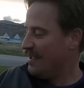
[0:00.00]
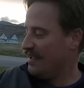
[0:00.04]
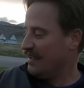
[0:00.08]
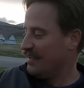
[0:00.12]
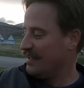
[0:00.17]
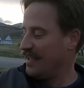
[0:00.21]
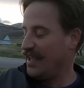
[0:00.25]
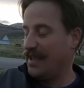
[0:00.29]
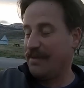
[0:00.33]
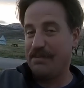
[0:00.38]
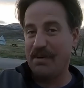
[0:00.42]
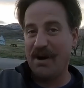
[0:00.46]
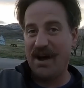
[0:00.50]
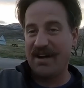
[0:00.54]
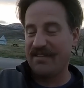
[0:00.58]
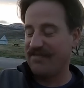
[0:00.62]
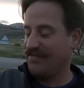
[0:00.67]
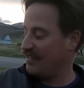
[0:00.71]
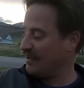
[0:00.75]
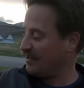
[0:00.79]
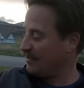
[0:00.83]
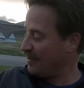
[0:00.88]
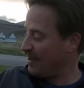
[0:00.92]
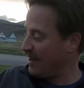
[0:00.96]
Keep off
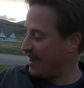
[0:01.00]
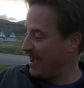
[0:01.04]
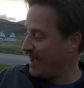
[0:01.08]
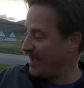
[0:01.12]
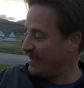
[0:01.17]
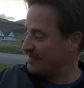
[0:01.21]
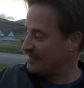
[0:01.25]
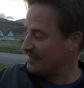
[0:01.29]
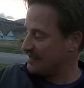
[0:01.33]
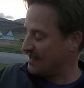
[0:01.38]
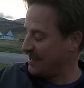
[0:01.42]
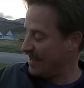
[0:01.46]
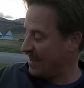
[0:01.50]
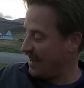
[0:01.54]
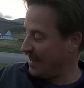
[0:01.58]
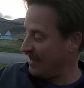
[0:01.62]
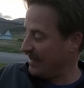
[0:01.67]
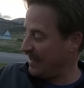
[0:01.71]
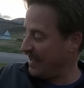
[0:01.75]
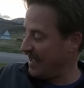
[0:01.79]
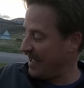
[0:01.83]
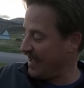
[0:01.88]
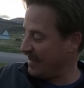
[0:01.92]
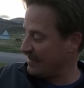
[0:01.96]
the grass.
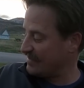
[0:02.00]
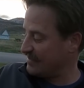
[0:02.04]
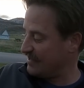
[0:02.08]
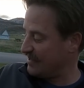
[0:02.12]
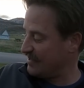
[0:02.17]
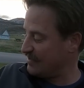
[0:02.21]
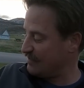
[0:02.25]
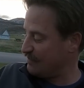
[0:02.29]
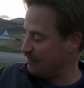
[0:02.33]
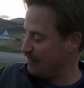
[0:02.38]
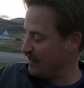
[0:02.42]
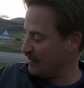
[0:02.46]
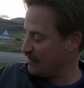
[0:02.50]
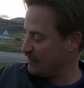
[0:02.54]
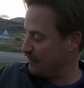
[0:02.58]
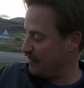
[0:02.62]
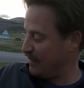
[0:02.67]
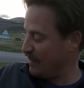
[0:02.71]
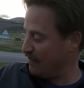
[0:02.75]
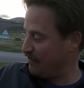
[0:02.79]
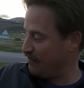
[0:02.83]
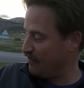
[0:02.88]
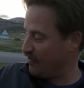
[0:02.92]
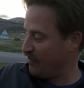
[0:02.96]
Any access must
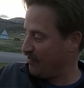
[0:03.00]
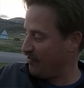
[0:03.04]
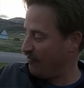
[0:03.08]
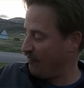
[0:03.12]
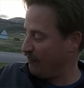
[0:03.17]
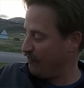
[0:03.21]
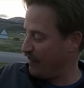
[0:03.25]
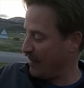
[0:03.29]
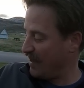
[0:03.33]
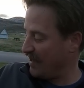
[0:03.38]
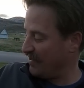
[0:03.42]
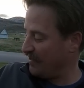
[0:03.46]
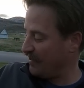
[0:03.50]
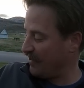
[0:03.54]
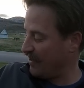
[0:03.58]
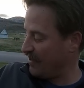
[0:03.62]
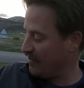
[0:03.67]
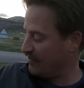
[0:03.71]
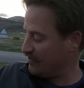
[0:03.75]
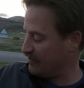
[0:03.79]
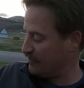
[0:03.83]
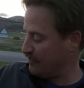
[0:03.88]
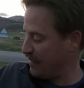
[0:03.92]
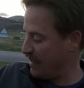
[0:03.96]
be approved by
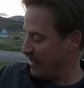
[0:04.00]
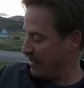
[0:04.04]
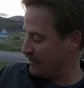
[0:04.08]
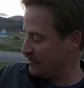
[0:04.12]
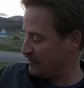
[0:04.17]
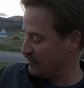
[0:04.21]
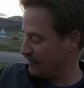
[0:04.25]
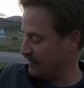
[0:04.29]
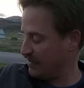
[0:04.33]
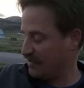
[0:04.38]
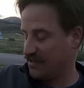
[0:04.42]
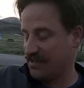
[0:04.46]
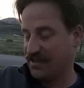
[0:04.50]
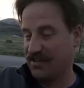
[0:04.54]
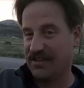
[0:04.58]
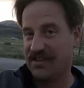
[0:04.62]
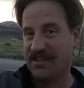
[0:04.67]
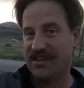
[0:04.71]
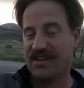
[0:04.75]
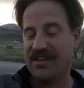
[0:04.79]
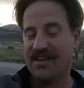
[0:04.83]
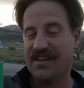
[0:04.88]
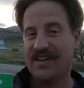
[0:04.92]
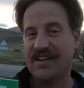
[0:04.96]
grounds management.
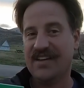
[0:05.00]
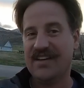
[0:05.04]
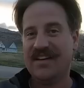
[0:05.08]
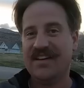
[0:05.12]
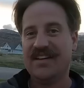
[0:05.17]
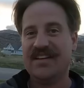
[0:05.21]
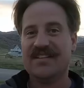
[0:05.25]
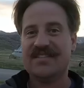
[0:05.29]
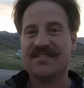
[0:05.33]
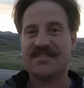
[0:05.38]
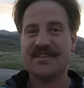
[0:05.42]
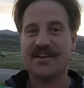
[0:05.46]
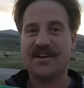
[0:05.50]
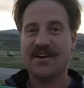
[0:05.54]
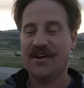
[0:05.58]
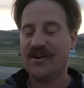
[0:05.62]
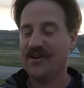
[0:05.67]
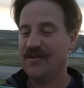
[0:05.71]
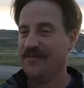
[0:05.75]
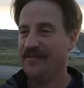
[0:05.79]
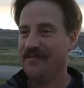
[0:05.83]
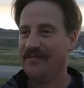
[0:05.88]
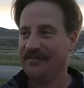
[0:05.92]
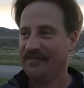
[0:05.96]

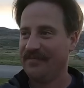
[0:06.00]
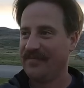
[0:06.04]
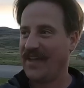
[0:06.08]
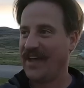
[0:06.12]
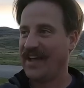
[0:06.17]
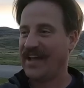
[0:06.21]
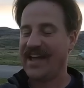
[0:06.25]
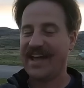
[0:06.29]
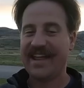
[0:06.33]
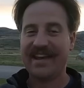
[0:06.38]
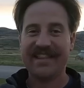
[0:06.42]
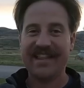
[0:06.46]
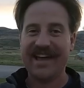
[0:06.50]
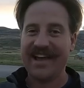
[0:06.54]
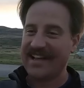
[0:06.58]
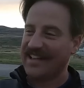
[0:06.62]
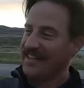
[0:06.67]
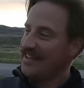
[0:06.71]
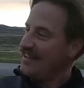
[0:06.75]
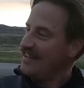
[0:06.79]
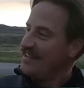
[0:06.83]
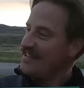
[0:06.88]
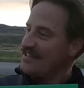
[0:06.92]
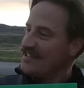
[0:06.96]
So I kind of
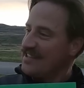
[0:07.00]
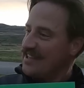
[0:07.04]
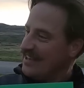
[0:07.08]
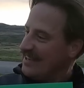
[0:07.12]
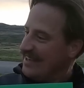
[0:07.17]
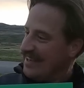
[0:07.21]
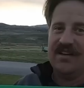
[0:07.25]
like this.